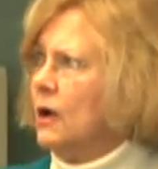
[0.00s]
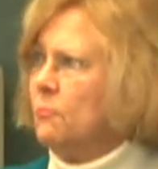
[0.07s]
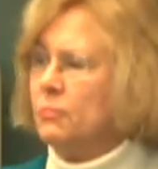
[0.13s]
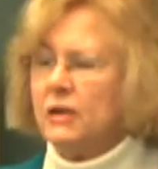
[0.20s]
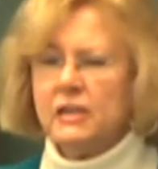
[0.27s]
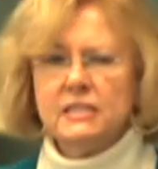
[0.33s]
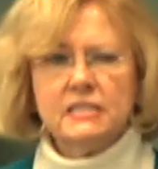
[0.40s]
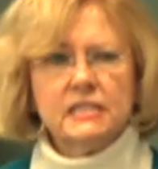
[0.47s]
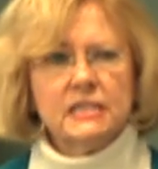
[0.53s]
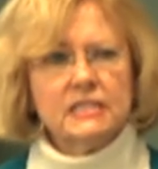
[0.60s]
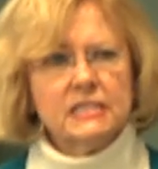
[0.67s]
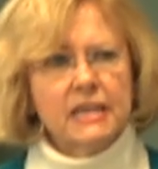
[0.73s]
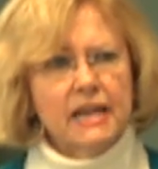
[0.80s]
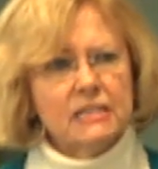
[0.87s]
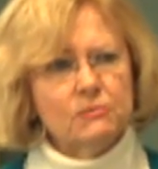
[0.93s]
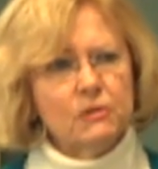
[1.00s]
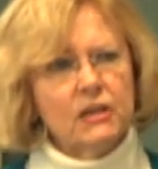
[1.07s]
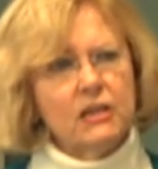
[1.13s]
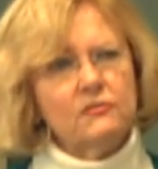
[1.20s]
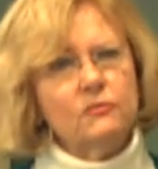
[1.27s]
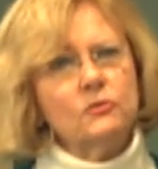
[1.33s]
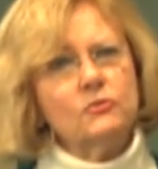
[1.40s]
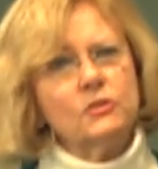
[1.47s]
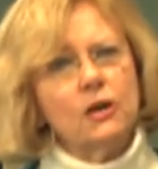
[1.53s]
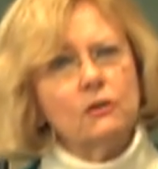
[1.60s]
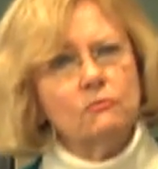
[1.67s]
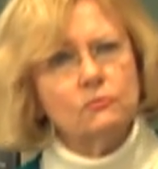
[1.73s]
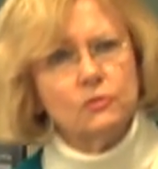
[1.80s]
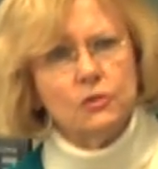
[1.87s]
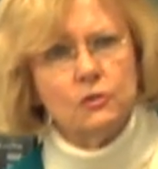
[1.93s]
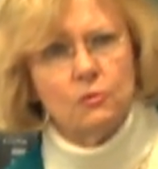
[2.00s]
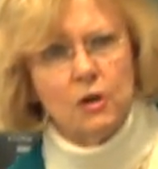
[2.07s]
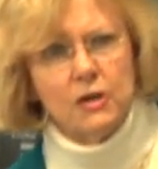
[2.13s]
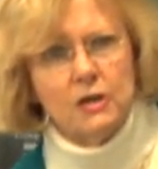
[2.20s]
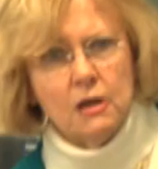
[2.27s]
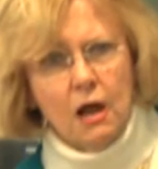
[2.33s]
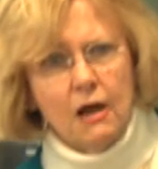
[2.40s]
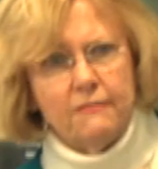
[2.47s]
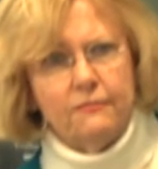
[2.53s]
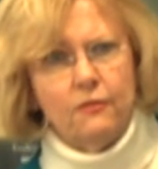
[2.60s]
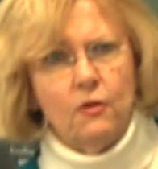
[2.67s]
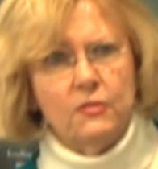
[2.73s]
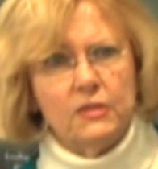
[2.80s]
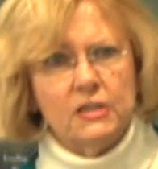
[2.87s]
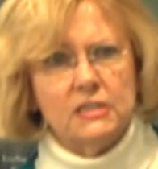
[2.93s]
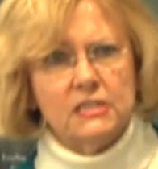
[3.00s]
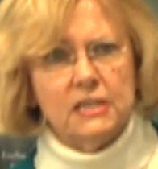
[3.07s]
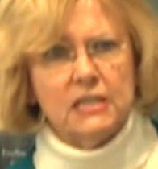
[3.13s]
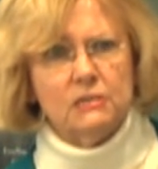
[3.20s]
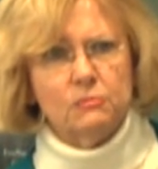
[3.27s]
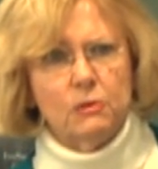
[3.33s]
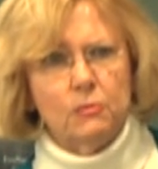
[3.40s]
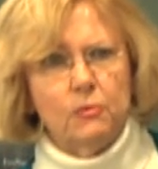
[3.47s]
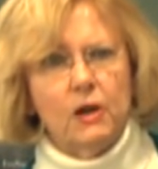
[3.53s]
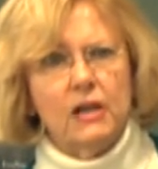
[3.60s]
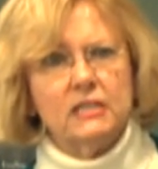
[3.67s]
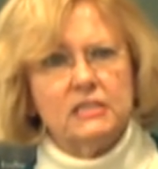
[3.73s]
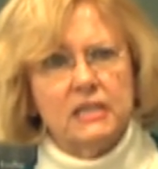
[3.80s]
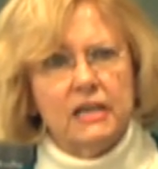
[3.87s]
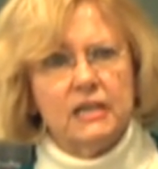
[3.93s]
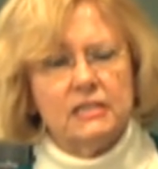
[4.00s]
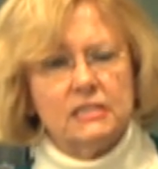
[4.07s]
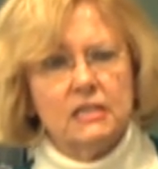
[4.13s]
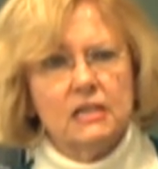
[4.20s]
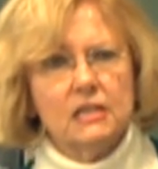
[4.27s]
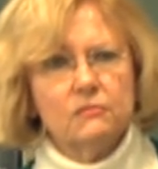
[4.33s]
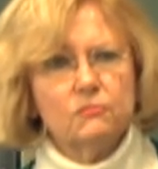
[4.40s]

But it's the assessment, and if you don't do enough on the assessment process,